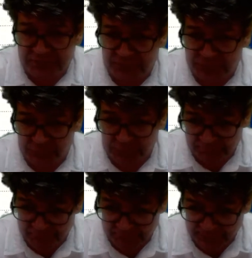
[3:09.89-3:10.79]
visual
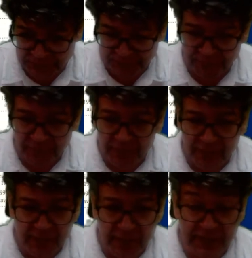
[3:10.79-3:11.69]
information.
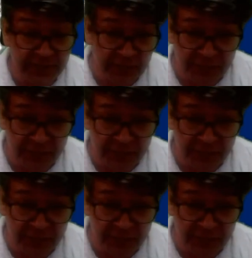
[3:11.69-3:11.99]
And here